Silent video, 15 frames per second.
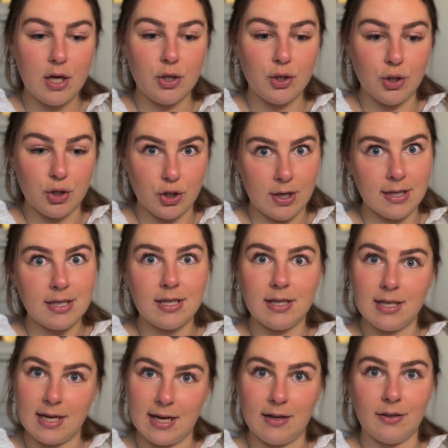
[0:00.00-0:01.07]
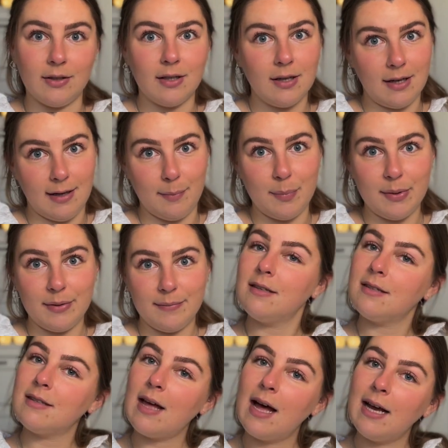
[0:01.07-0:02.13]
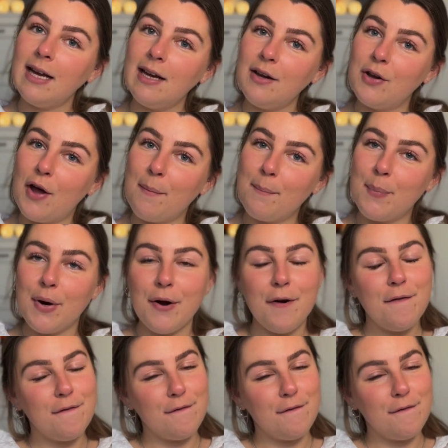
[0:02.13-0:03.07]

to shut the hell up. Sign number